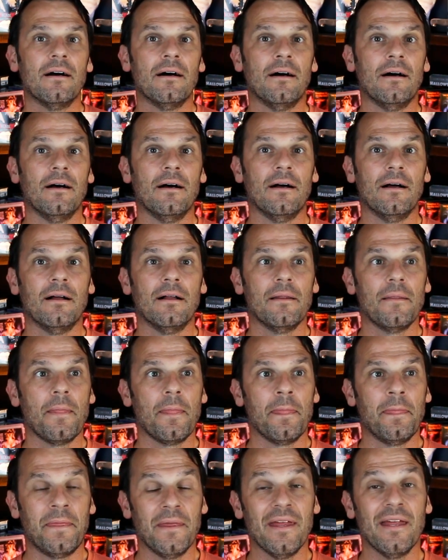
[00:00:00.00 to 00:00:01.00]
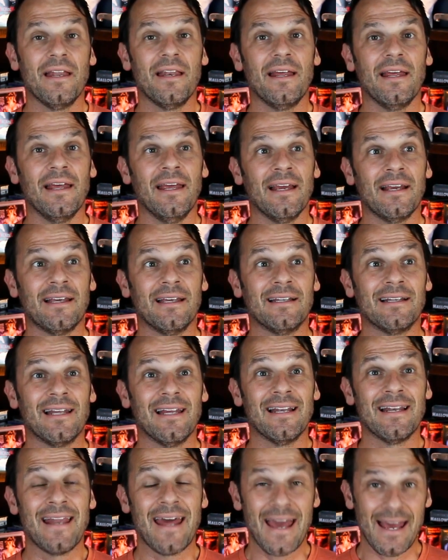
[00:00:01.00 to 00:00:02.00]
uh, then it can
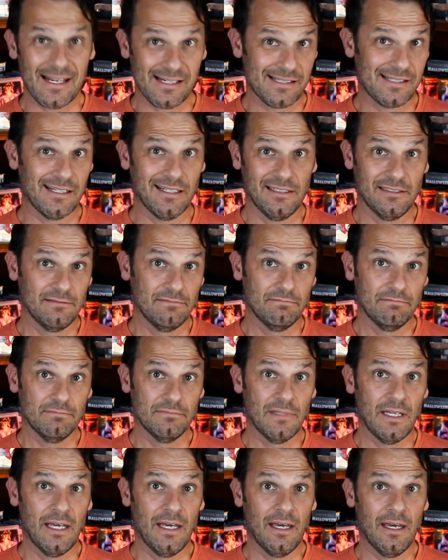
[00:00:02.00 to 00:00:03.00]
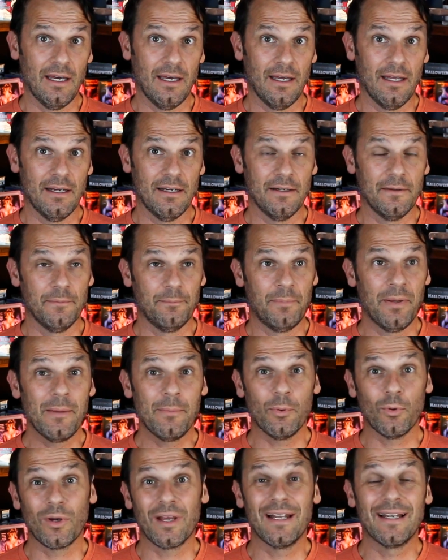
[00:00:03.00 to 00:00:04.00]
get nasty, and, and
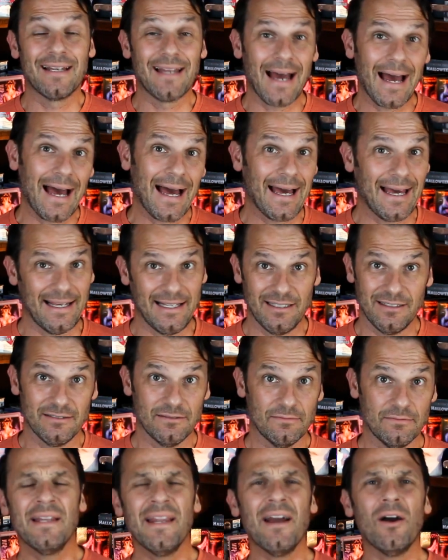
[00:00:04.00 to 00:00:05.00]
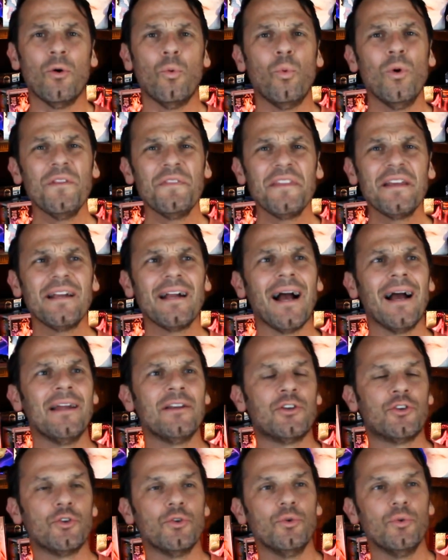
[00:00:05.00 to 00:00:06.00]
people can die. Now, one thing
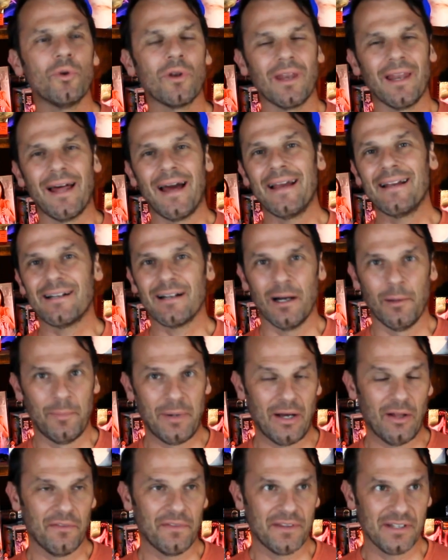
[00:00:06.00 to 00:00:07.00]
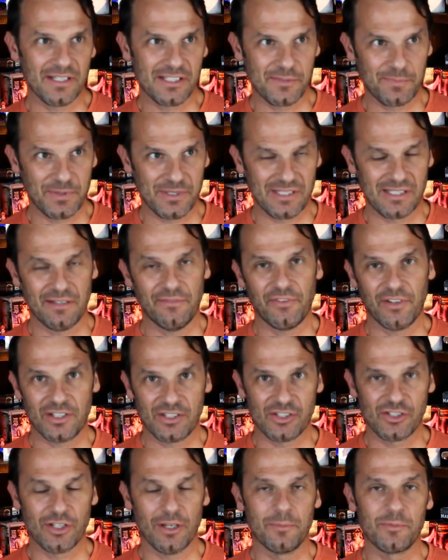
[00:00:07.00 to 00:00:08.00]
I do like about this specific
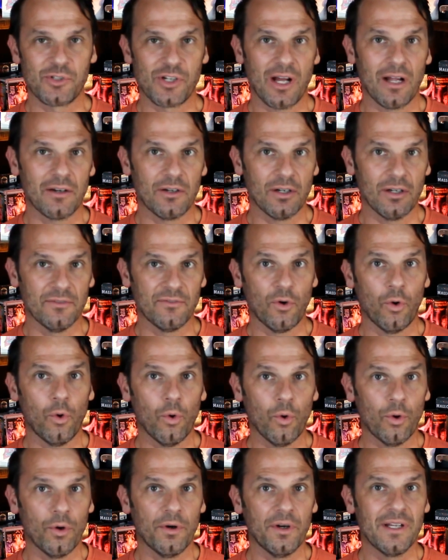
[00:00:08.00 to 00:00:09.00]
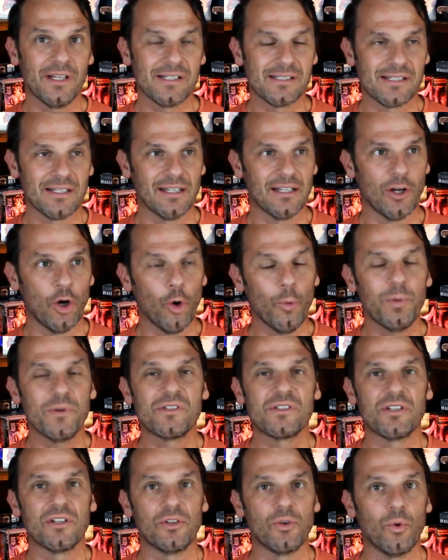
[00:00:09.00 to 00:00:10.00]
subgenre of horror is it
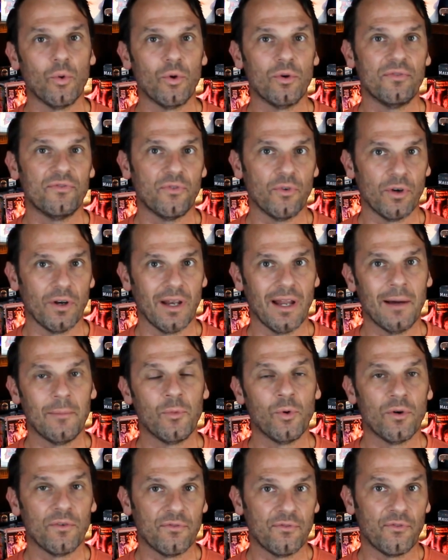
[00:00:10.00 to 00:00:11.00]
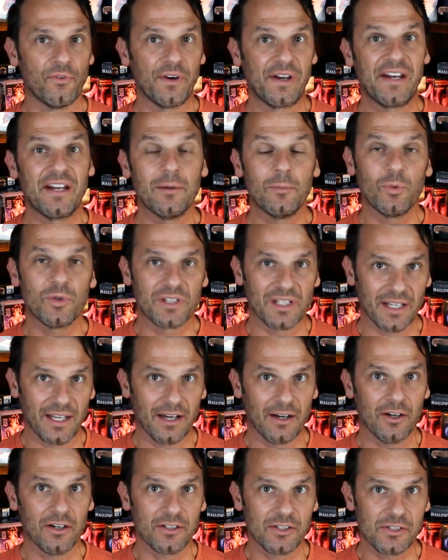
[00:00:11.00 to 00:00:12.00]
opens the door for a lot more freedom with the
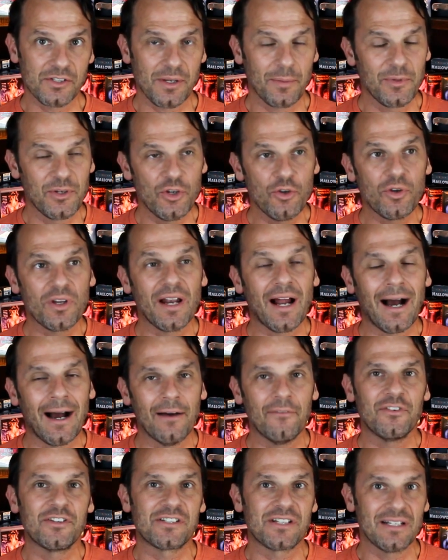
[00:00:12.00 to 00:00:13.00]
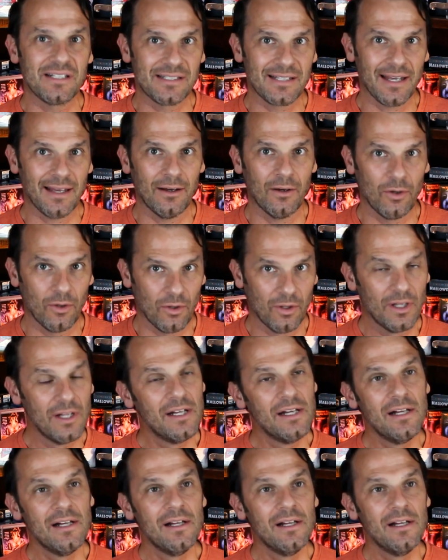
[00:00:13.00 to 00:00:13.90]
characters. I mean, you can obviously tell